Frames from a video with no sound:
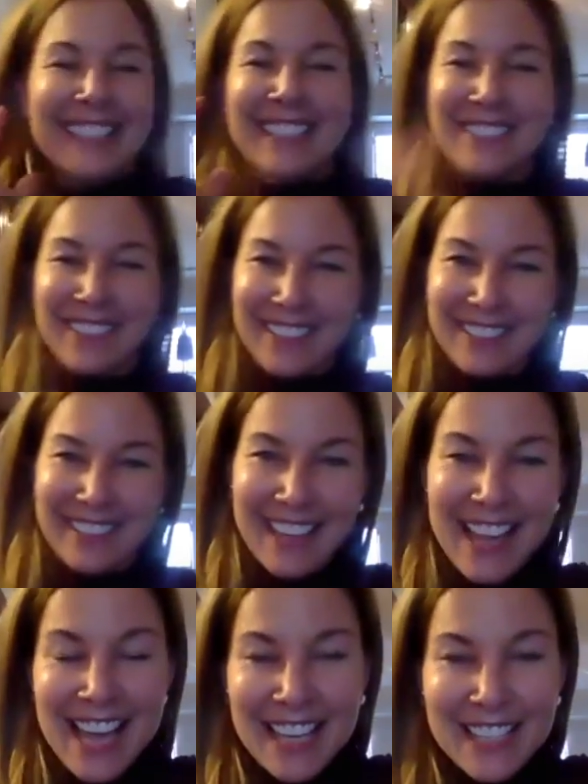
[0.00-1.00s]
That's my dog.
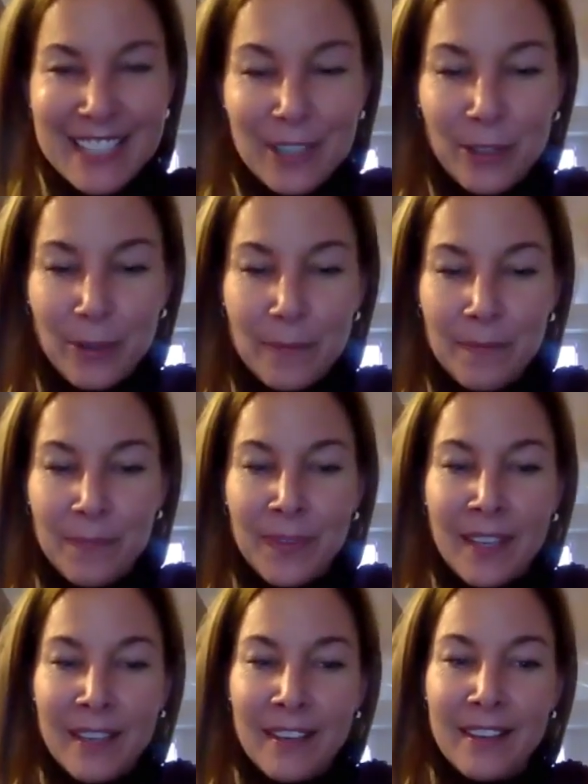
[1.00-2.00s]
So
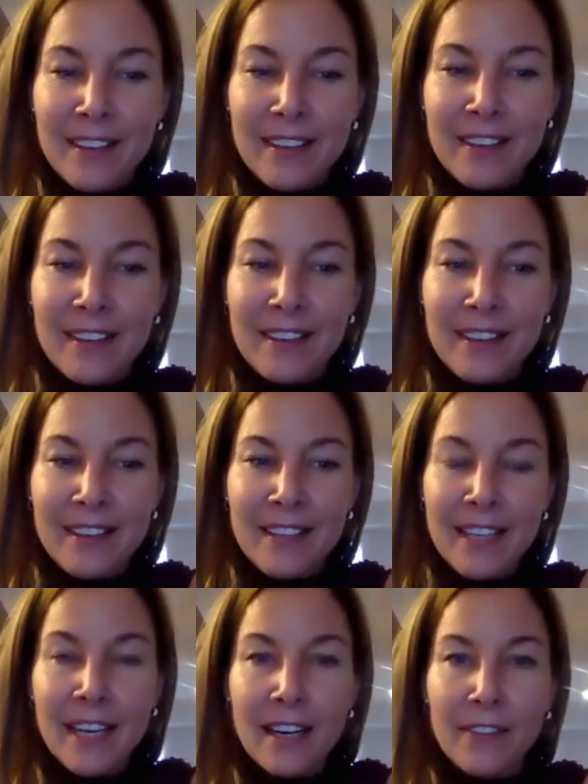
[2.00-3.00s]

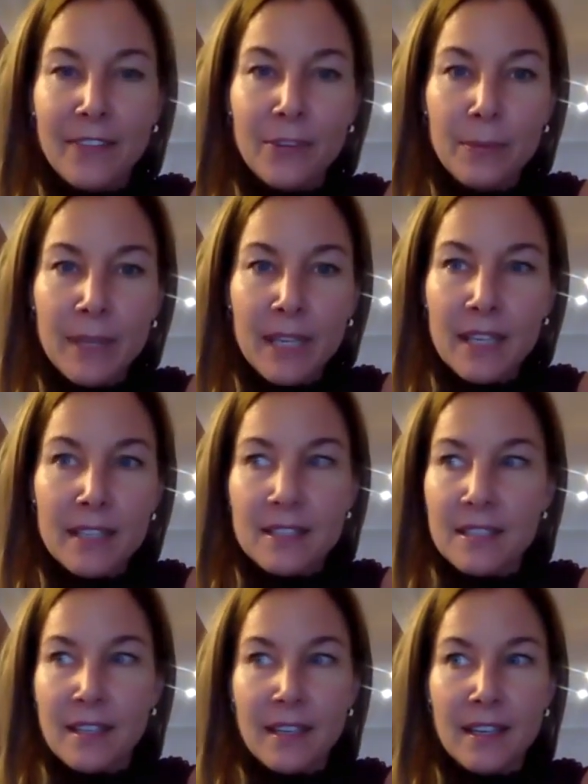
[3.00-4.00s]
yeah for me it's
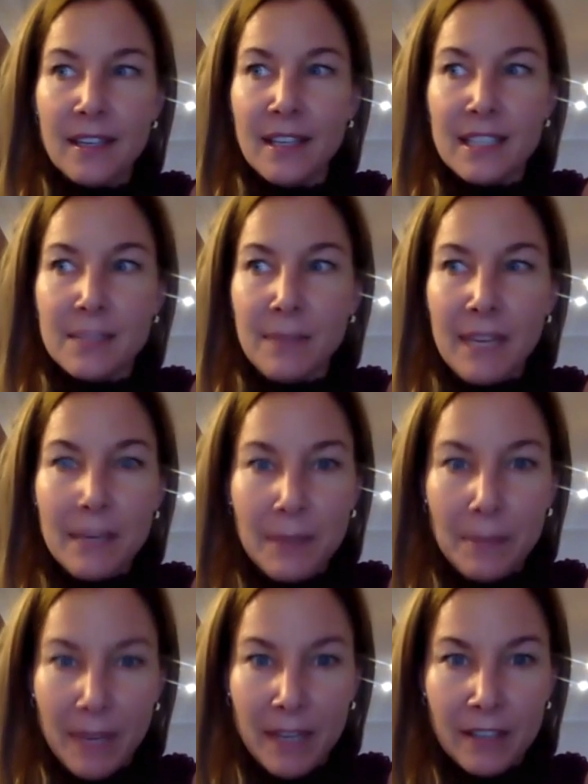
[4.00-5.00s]
uh it's made me
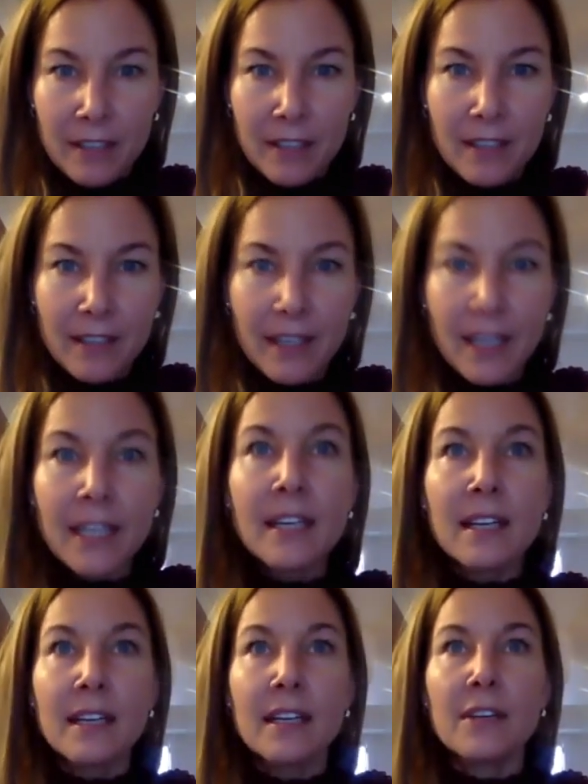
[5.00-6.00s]
better any
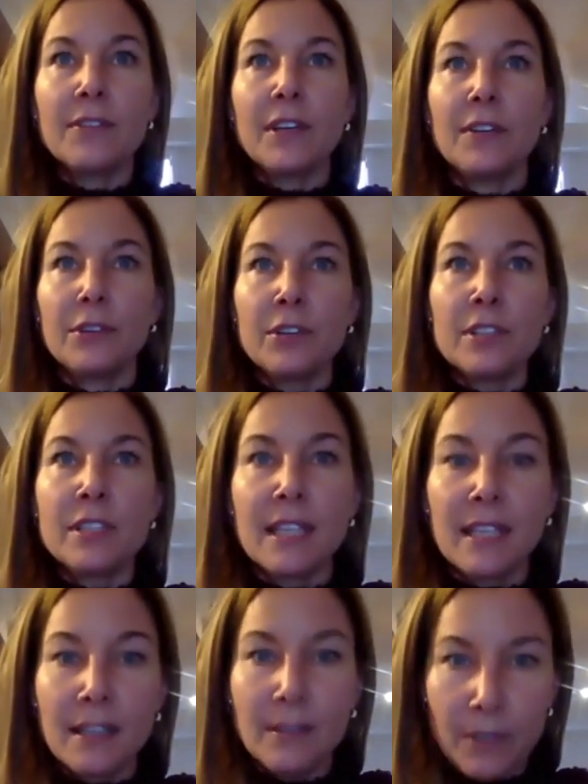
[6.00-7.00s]
kind of
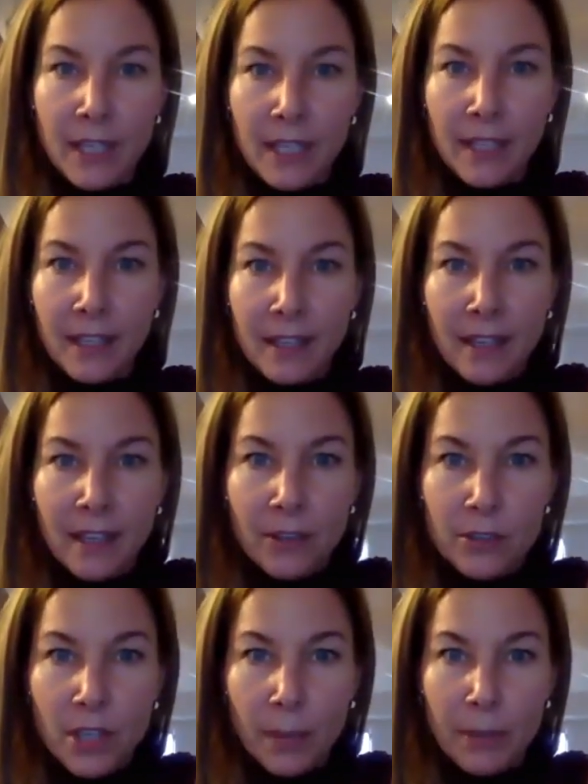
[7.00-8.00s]
adversity right
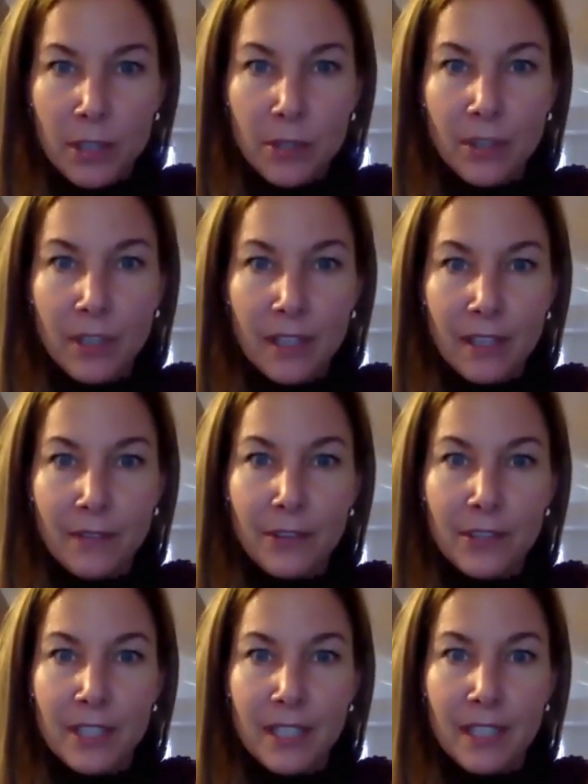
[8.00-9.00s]
there's opportunity in
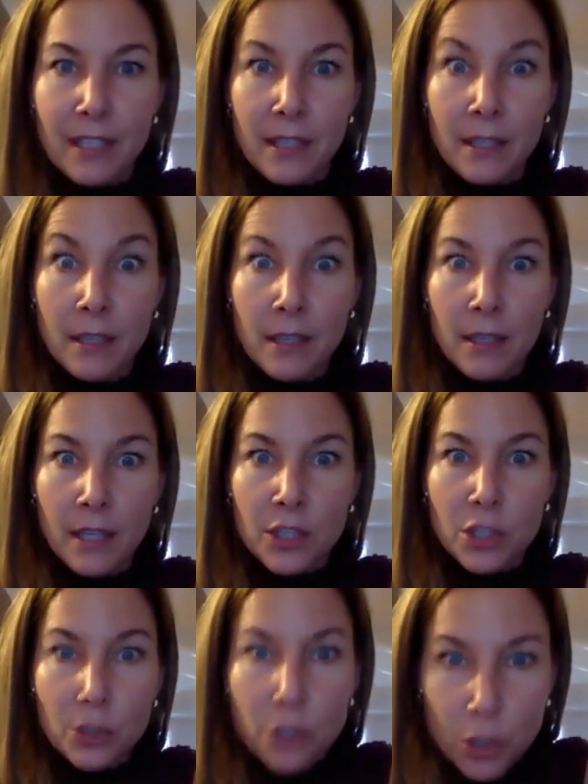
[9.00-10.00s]
adversity it's
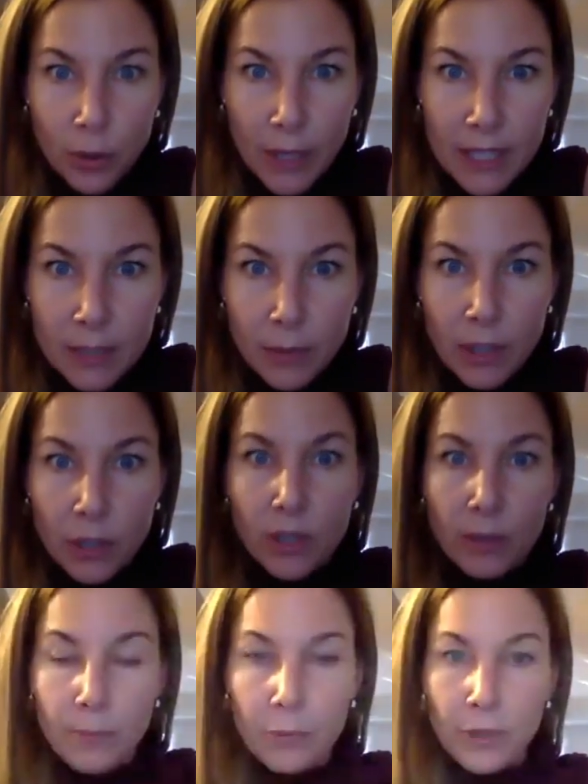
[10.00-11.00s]
your choice whether you
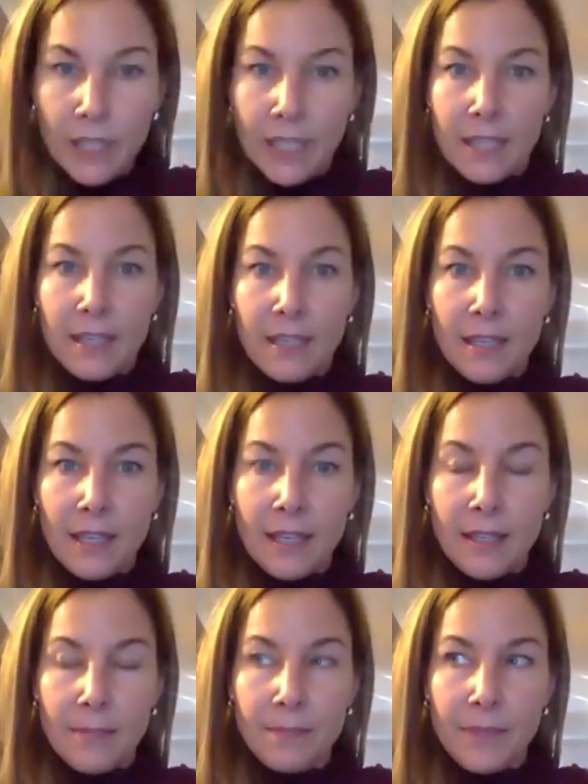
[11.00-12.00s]
can bring it let
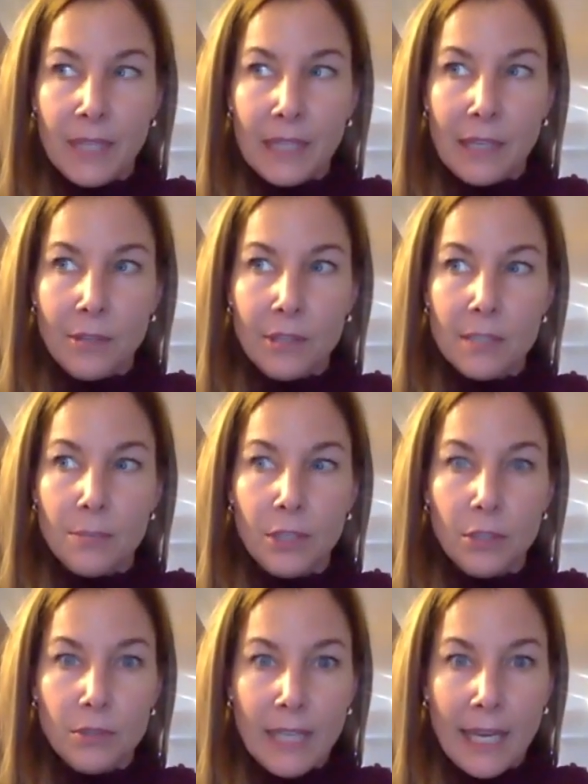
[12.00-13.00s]
it allow it to bring
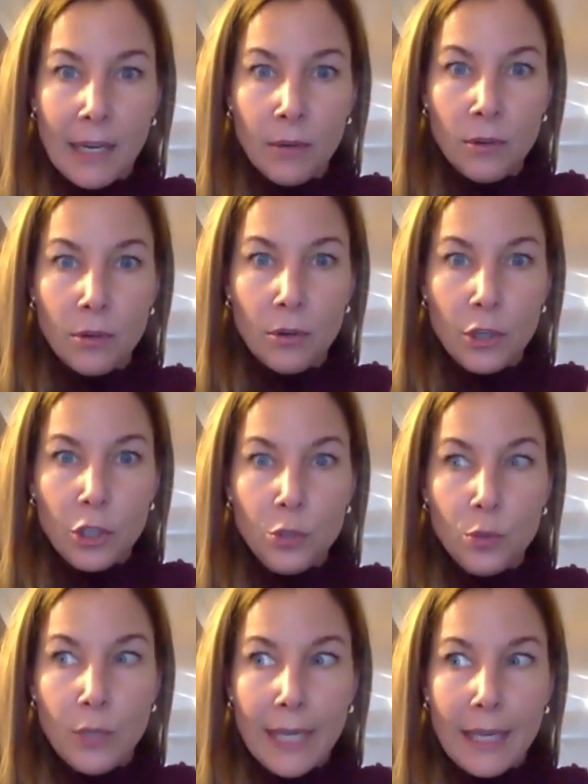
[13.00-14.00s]
you down or
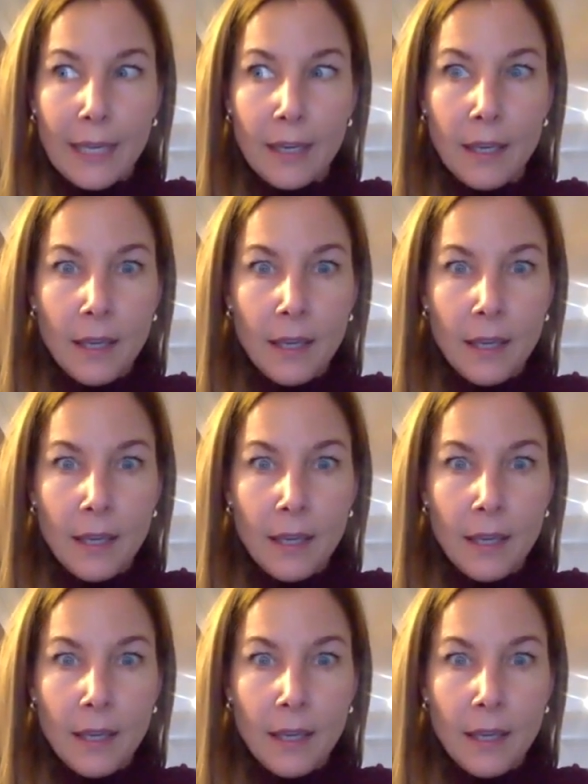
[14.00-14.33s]
you can